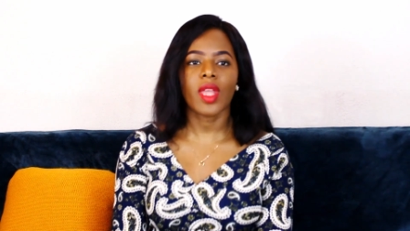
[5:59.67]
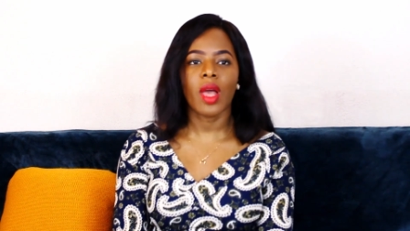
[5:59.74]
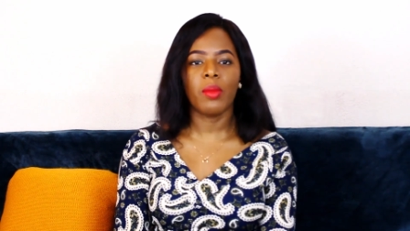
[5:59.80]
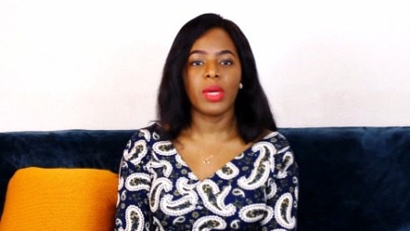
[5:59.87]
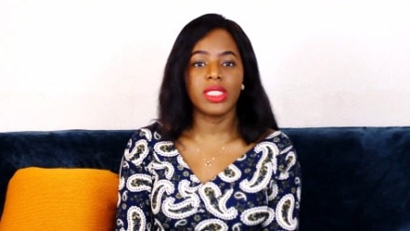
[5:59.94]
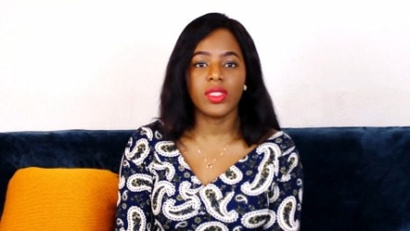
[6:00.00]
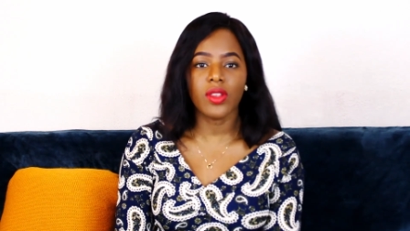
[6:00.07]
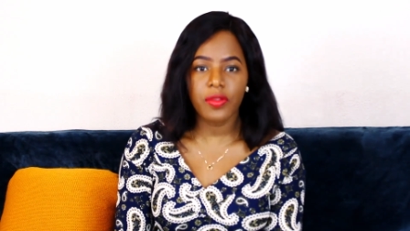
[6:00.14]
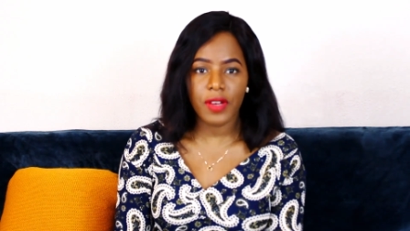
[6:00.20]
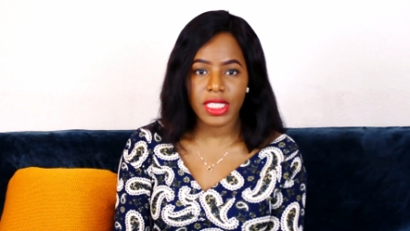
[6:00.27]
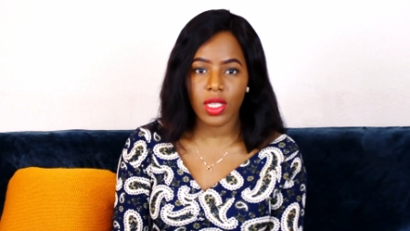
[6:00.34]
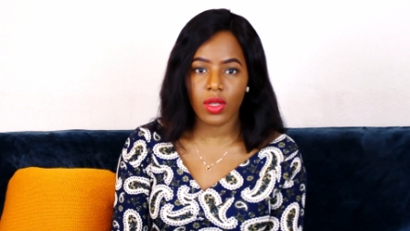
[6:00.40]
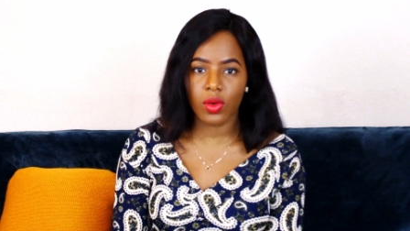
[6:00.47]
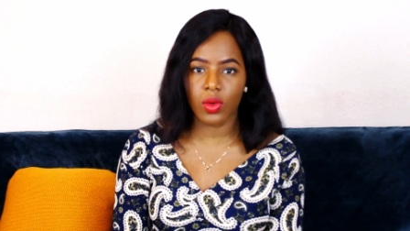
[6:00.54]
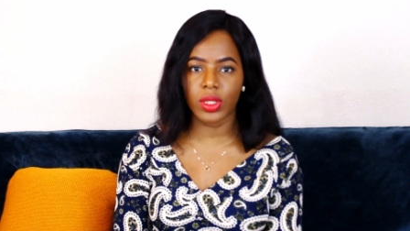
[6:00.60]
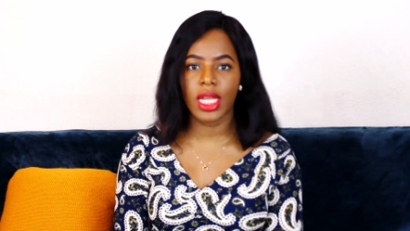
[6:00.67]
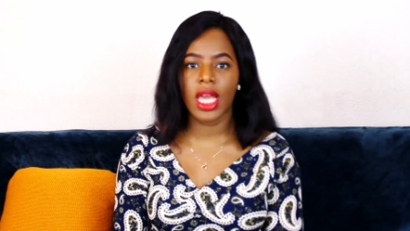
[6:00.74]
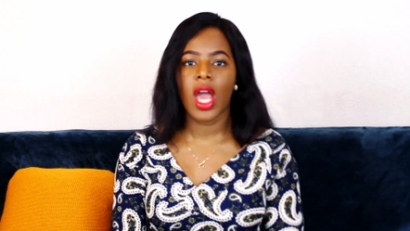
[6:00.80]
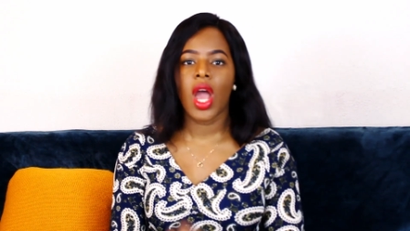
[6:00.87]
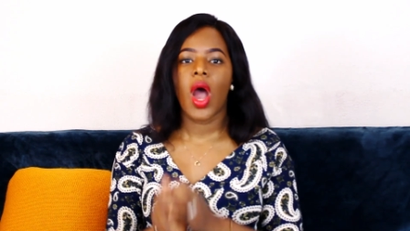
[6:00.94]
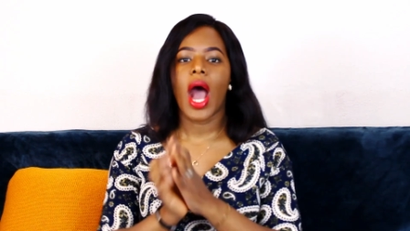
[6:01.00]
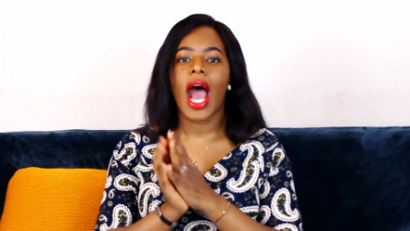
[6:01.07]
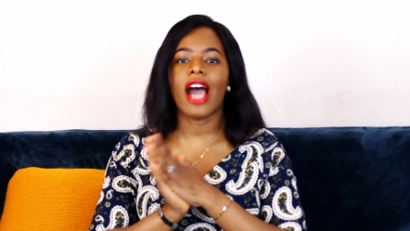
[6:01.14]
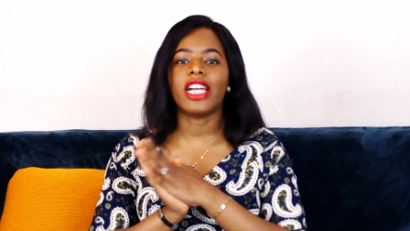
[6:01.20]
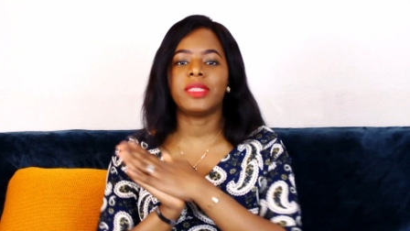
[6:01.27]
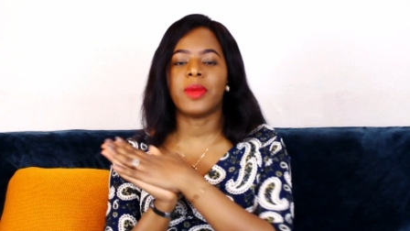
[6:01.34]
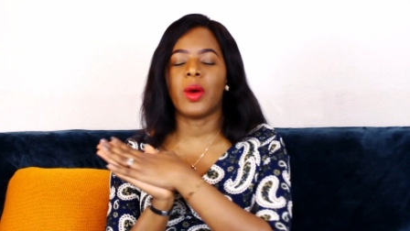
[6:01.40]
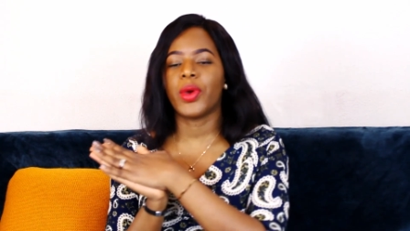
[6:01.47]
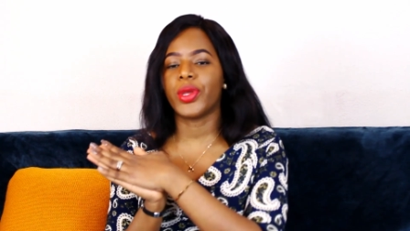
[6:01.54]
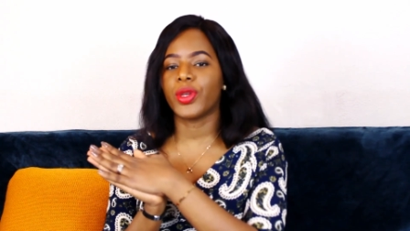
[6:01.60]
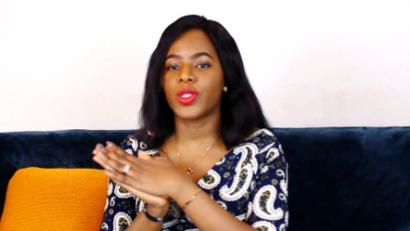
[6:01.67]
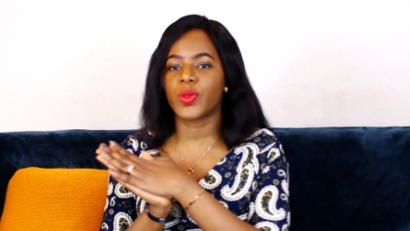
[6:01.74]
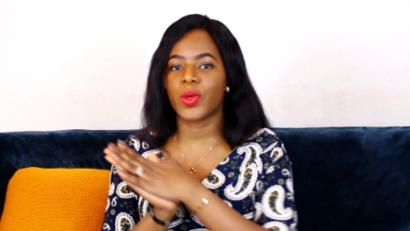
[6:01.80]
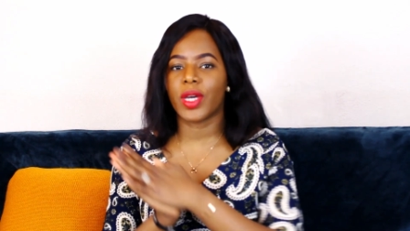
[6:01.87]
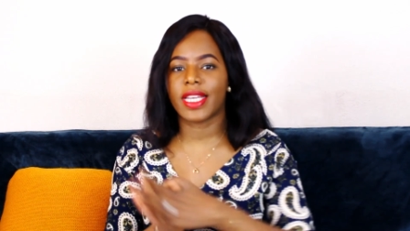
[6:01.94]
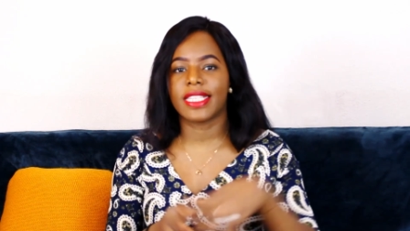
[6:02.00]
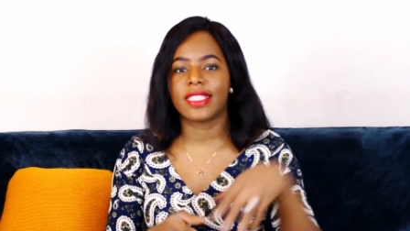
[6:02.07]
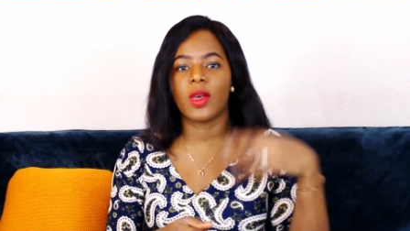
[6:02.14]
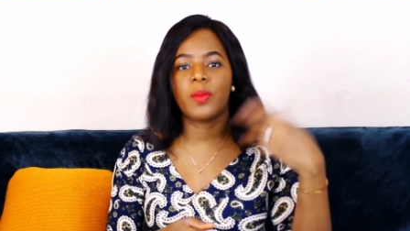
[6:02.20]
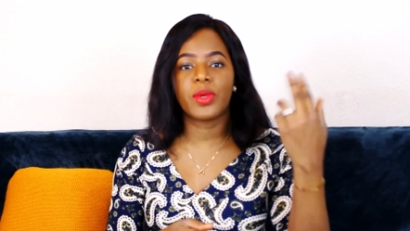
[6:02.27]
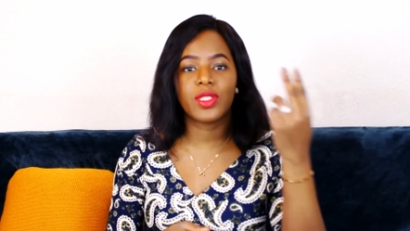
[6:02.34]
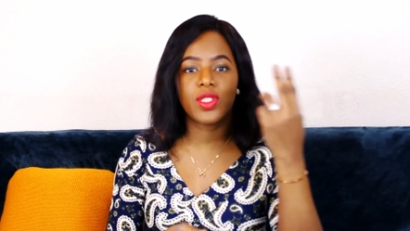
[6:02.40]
But so far so good. How German windows work is open